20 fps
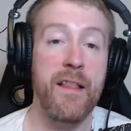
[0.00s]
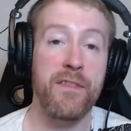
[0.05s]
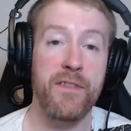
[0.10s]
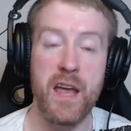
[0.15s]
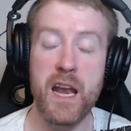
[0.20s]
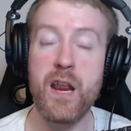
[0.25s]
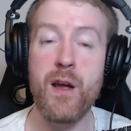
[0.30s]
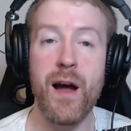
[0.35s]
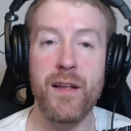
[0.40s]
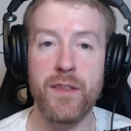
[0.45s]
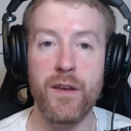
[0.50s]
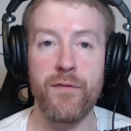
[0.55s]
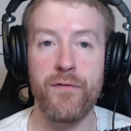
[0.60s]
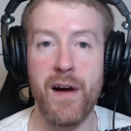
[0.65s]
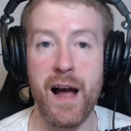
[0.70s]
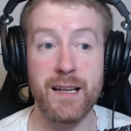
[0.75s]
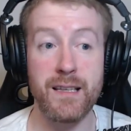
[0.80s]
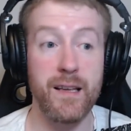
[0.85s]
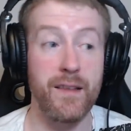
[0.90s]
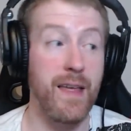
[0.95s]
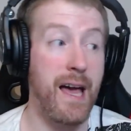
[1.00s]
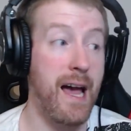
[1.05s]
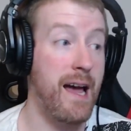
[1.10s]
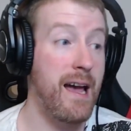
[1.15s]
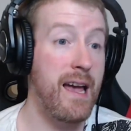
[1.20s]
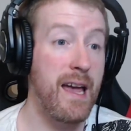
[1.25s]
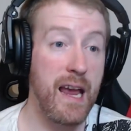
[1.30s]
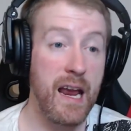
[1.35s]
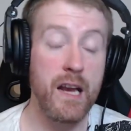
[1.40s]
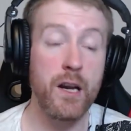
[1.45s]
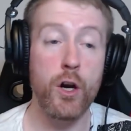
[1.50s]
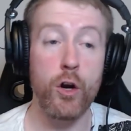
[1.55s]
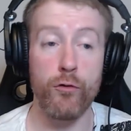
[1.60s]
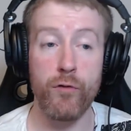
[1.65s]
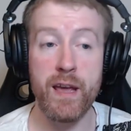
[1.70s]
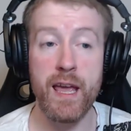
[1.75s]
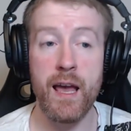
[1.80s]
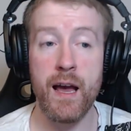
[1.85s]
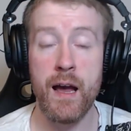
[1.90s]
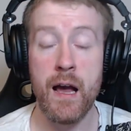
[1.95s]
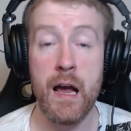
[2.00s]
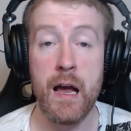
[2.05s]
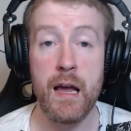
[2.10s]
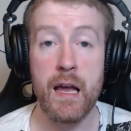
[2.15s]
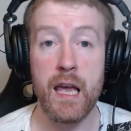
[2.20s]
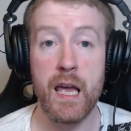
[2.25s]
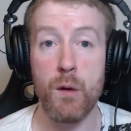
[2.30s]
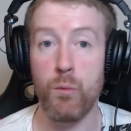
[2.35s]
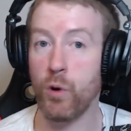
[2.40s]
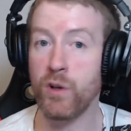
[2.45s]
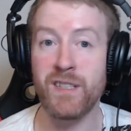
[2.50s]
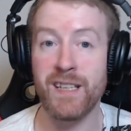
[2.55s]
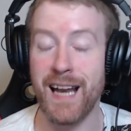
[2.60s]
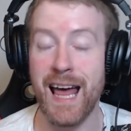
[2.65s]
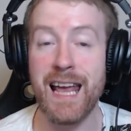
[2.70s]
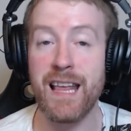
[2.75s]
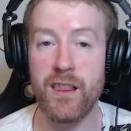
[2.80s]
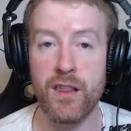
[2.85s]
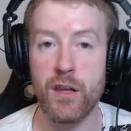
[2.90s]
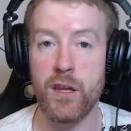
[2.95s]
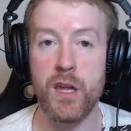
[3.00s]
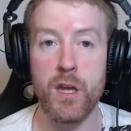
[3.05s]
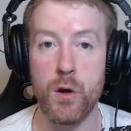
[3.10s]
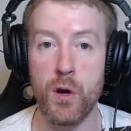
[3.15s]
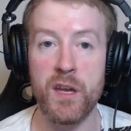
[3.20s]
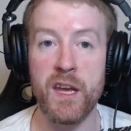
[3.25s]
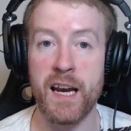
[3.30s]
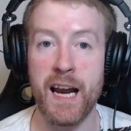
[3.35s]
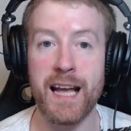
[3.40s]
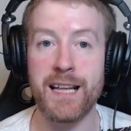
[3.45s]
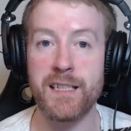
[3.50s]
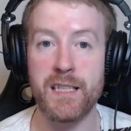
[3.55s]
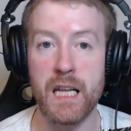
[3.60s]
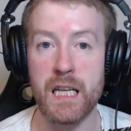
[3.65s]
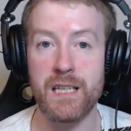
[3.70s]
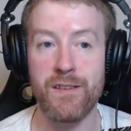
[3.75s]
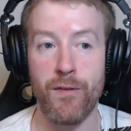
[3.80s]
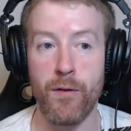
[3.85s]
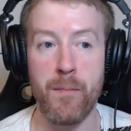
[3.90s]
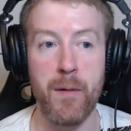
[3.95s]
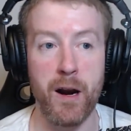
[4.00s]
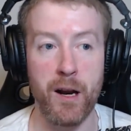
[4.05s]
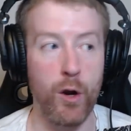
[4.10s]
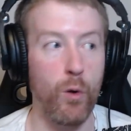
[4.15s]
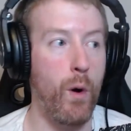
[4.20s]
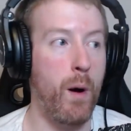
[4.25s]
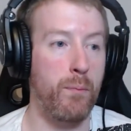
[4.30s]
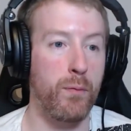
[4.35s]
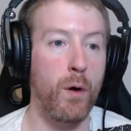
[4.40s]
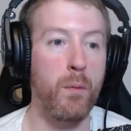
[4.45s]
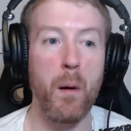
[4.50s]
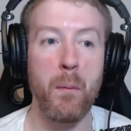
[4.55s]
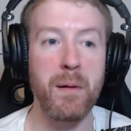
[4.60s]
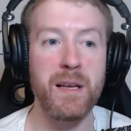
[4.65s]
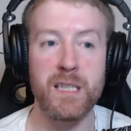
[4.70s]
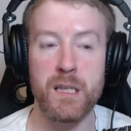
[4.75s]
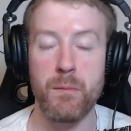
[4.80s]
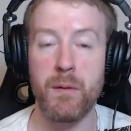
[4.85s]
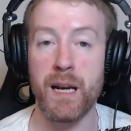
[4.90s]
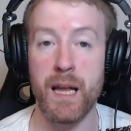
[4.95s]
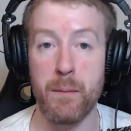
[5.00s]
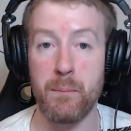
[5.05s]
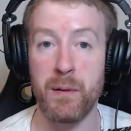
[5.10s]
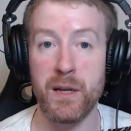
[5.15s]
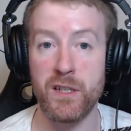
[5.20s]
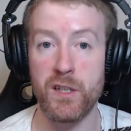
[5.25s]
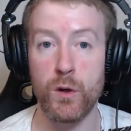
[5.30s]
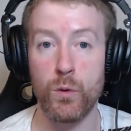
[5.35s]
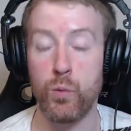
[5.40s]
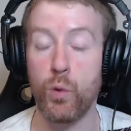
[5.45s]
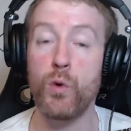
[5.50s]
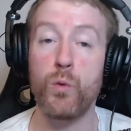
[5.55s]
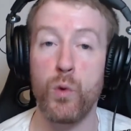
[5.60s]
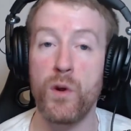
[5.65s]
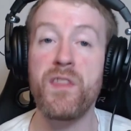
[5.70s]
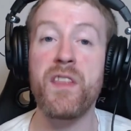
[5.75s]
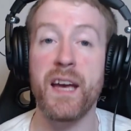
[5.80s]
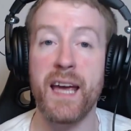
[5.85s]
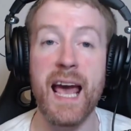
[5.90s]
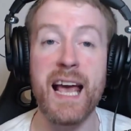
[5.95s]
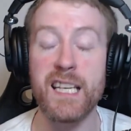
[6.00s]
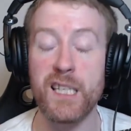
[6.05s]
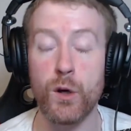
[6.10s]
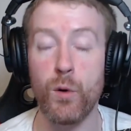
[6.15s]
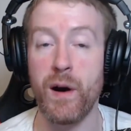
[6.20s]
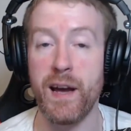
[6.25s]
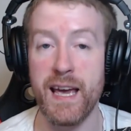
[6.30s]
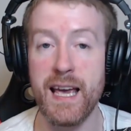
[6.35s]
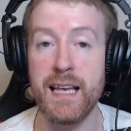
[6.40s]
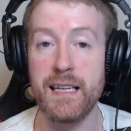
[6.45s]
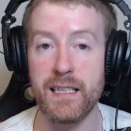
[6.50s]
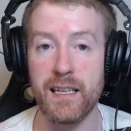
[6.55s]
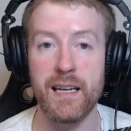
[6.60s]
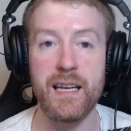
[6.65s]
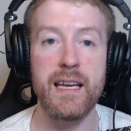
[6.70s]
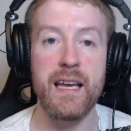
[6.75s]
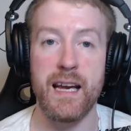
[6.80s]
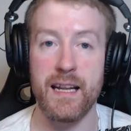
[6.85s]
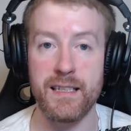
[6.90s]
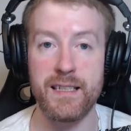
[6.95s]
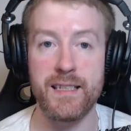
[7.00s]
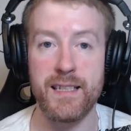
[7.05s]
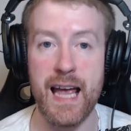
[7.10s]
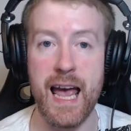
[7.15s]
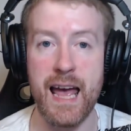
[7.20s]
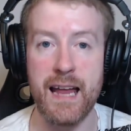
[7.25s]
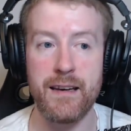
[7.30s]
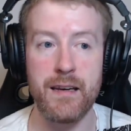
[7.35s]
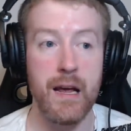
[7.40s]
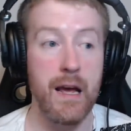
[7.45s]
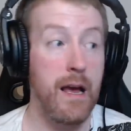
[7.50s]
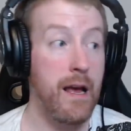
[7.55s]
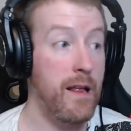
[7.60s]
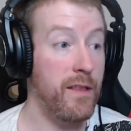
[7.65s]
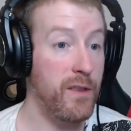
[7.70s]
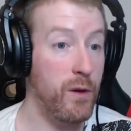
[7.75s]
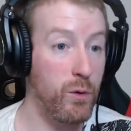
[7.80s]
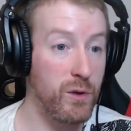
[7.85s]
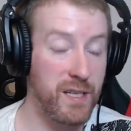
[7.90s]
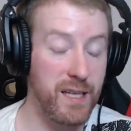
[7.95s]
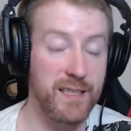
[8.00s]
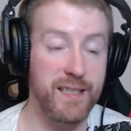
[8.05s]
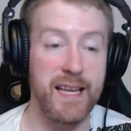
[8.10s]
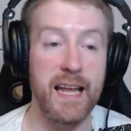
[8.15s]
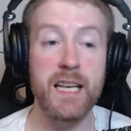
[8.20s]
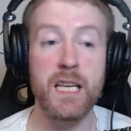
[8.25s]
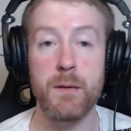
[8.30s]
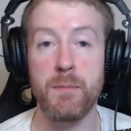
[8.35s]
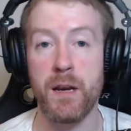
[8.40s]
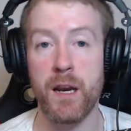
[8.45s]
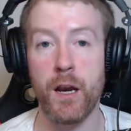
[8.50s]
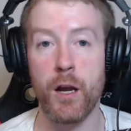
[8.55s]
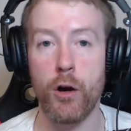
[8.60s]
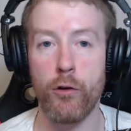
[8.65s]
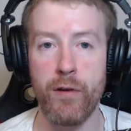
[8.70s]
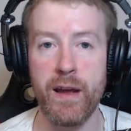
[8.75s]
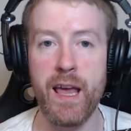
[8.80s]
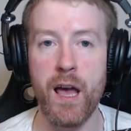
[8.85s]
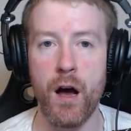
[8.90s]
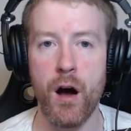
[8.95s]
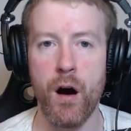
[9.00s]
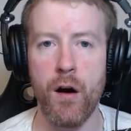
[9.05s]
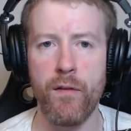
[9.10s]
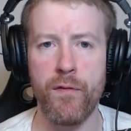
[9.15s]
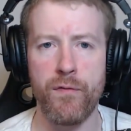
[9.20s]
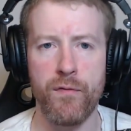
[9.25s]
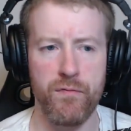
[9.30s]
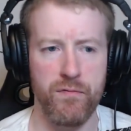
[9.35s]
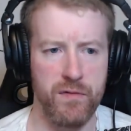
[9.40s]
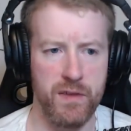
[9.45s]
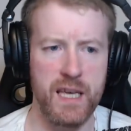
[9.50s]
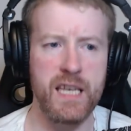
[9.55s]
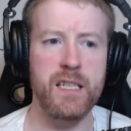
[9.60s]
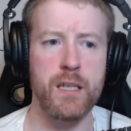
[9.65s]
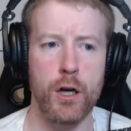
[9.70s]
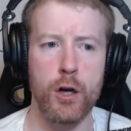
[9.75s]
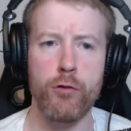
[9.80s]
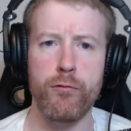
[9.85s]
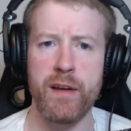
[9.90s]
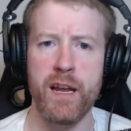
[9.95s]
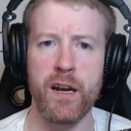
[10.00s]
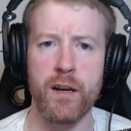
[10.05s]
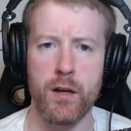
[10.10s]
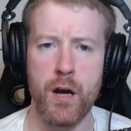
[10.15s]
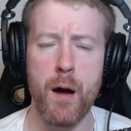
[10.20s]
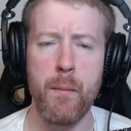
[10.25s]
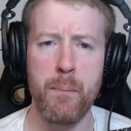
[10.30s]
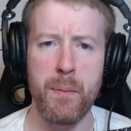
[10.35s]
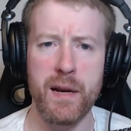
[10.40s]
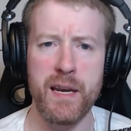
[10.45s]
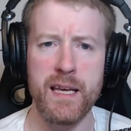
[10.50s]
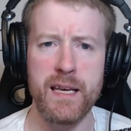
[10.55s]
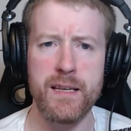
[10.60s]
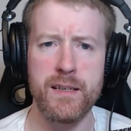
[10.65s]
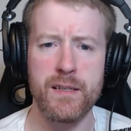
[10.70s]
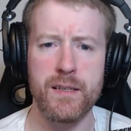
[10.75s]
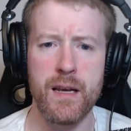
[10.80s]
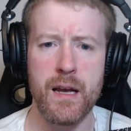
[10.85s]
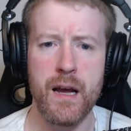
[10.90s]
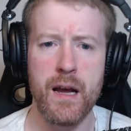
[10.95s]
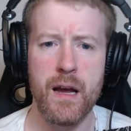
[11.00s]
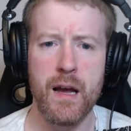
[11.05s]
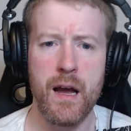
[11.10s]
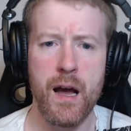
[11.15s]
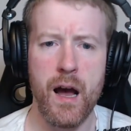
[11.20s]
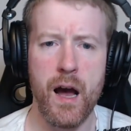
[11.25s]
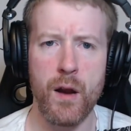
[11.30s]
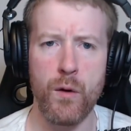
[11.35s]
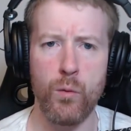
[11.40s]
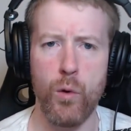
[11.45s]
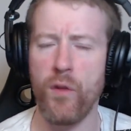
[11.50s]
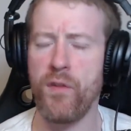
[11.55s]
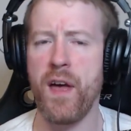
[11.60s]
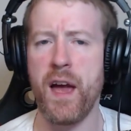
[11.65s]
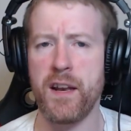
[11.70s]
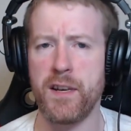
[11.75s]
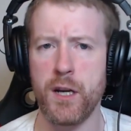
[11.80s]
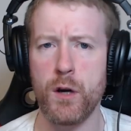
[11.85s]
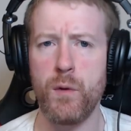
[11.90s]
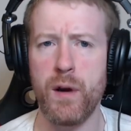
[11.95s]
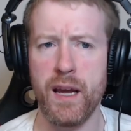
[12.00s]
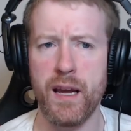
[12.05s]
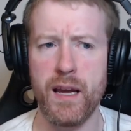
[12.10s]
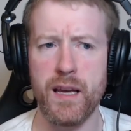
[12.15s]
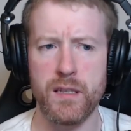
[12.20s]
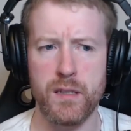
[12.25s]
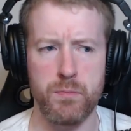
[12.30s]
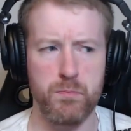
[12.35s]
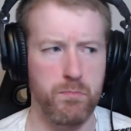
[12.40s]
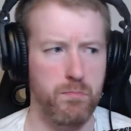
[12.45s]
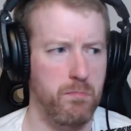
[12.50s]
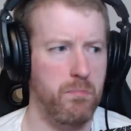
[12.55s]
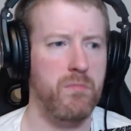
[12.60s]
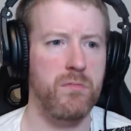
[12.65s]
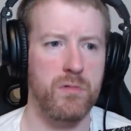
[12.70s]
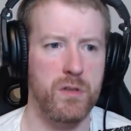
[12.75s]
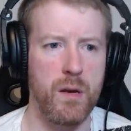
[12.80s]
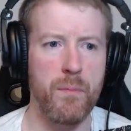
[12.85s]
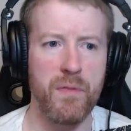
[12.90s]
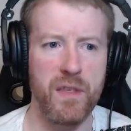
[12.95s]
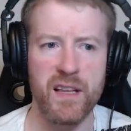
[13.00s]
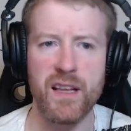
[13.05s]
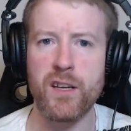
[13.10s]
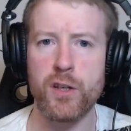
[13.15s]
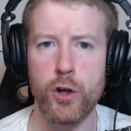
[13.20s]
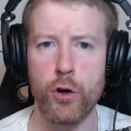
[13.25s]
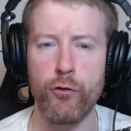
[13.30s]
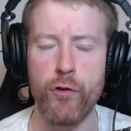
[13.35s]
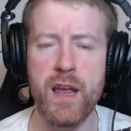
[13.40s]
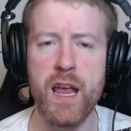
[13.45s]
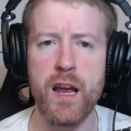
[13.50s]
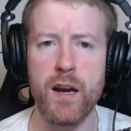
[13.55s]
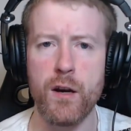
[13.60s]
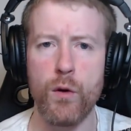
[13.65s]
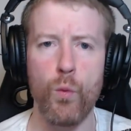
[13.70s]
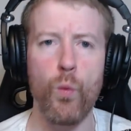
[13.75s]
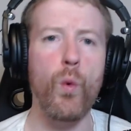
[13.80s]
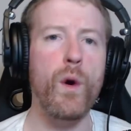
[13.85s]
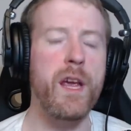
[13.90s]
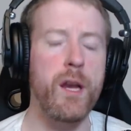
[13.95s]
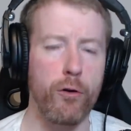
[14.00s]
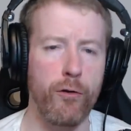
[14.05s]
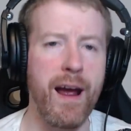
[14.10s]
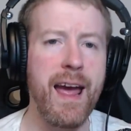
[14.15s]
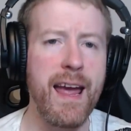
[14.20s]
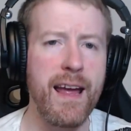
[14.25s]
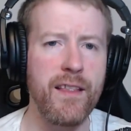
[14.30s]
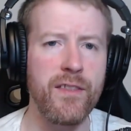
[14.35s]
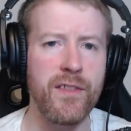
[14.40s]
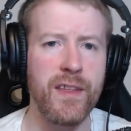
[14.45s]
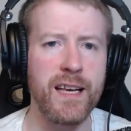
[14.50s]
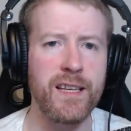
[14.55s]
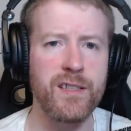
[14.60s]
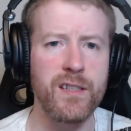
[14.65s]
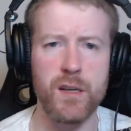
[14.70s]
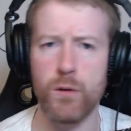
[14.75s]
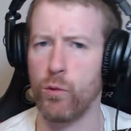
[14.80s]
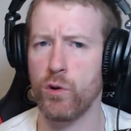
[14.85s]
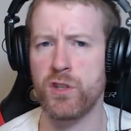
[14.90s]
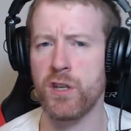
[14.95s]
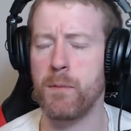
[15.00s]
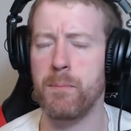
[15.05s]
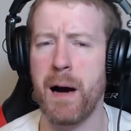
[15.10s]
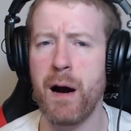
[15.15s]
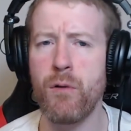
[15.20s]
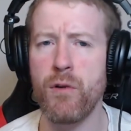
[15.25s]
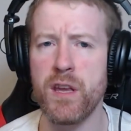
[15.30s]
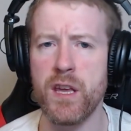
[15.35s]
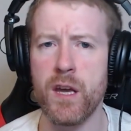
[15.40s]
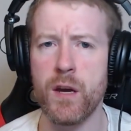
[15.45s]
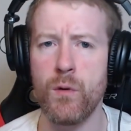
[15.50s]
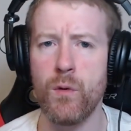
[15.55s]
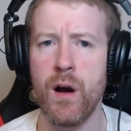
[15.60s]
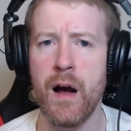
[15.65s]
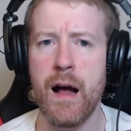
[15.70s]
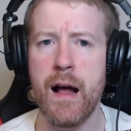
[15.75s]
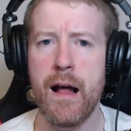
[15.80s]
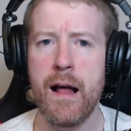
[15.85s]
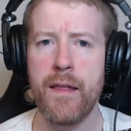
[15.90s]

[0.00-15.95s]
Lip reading: Then you had the factor that in Korea, it wasn't like the United States of America, where probably someone like Blizzard would win the case quite easily. Instead, there was a sentiment in Korea of, these are Korean companies, and what they're doing is something that's Korean, and we created this, and it wasn't about you.